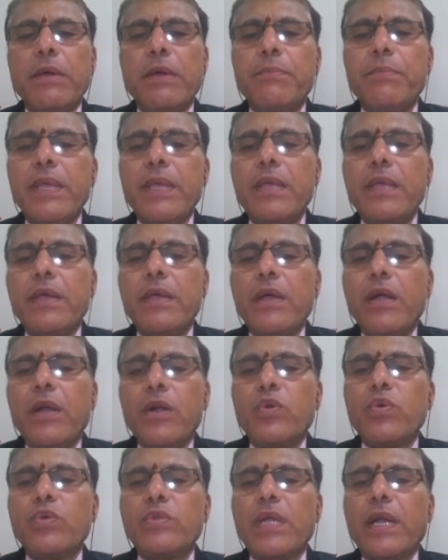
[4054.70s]
by B,
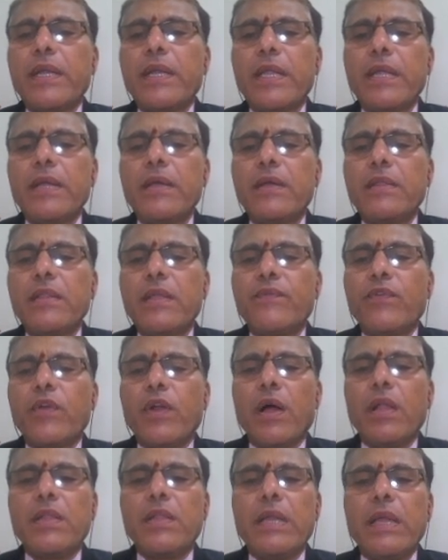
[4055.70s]
230. Therefore,
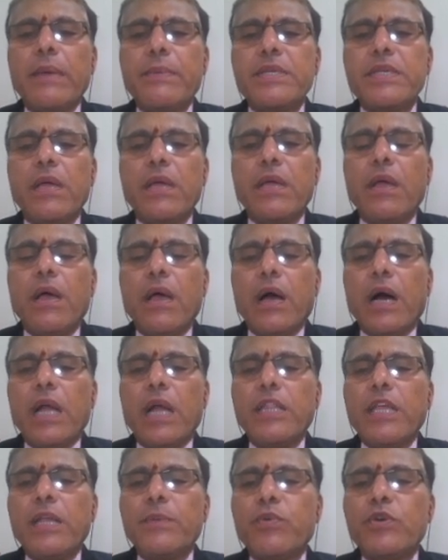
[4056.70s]
all the
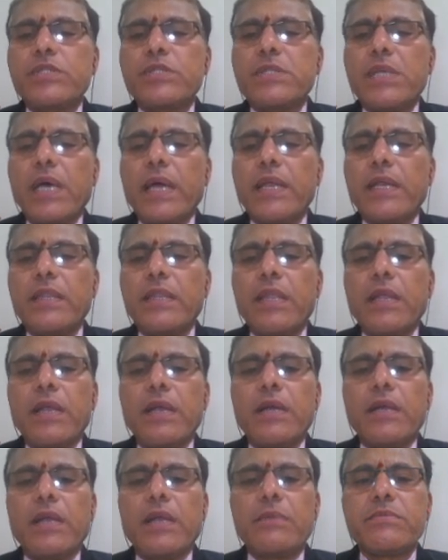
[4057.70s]
inputs are
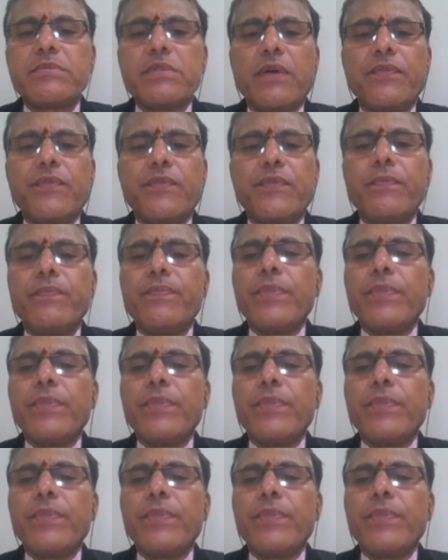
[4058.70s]
in terms of